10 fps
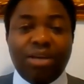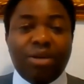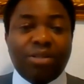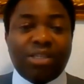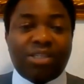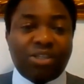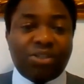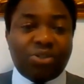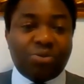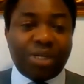
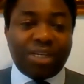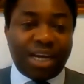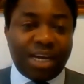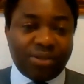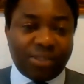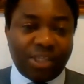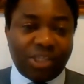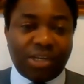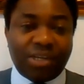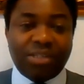teaches you to be a
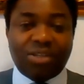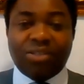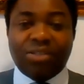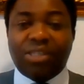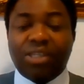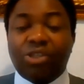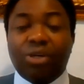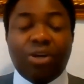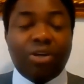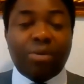diagnostician, doesn't teach you
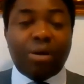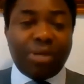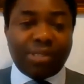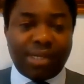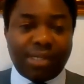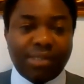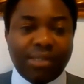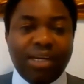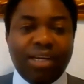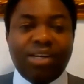a lot about business.
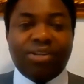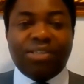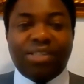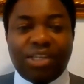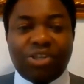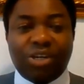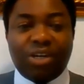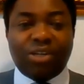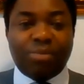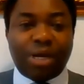Doesn't teach you a
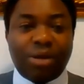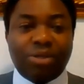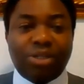lot about